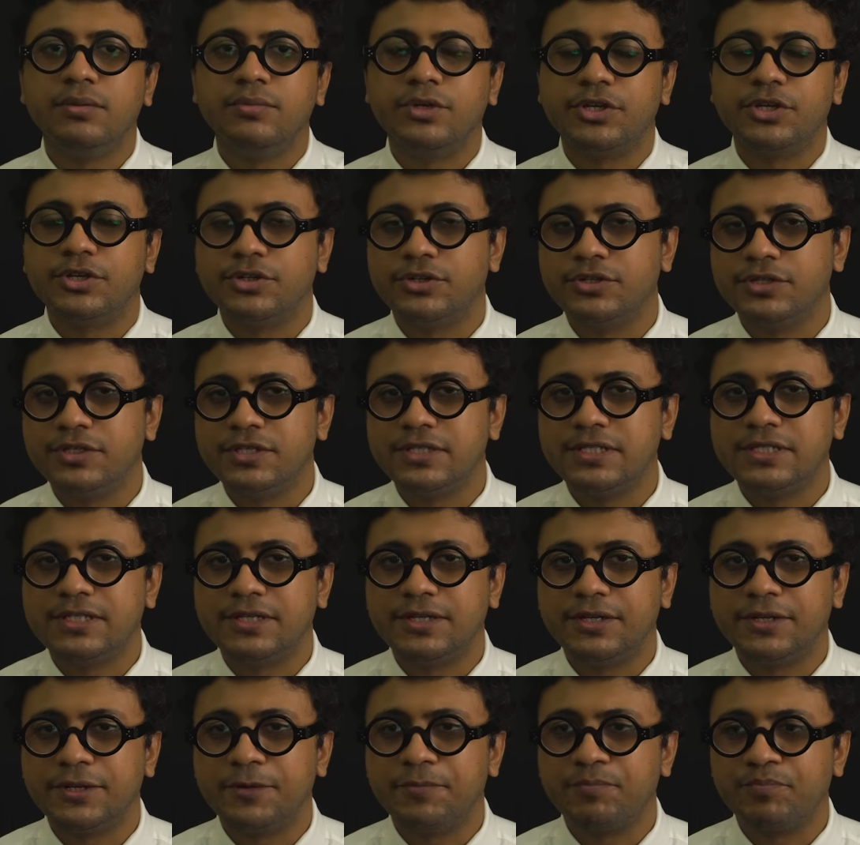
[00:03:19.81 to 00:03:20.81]
because
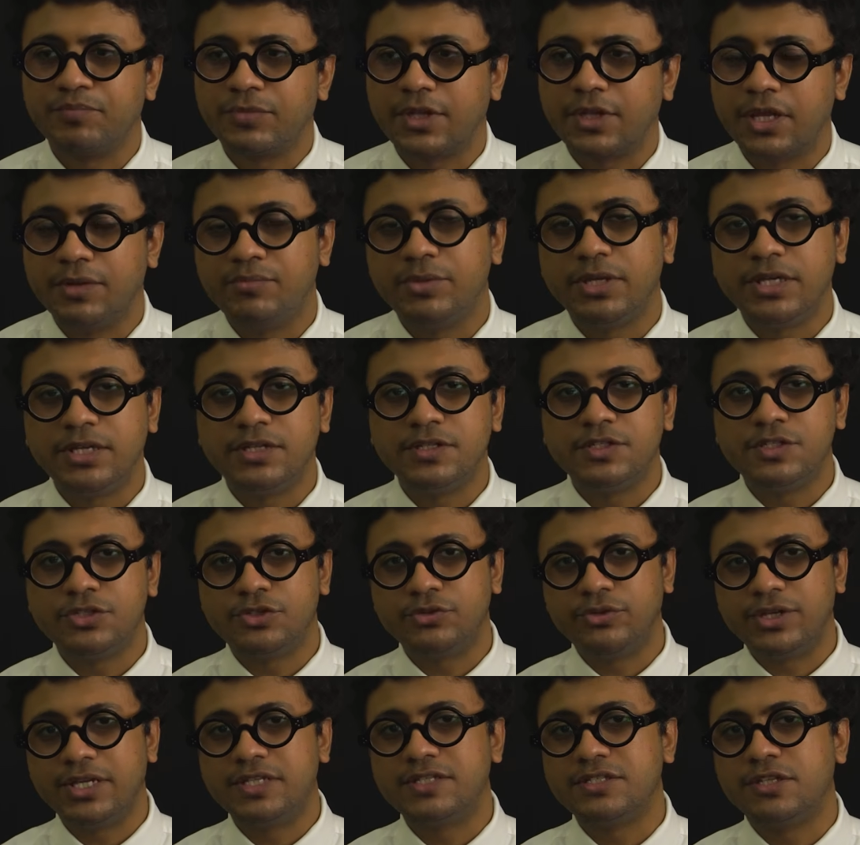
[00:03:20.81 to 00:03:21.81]
it begins
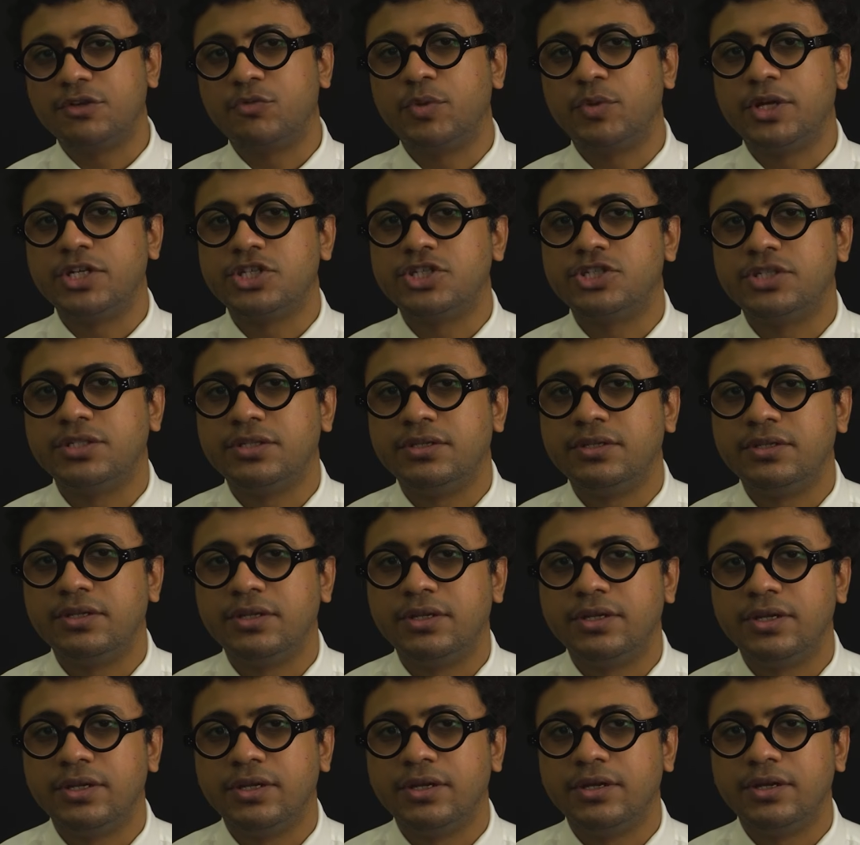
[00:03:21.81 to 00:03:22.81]
to raise the question,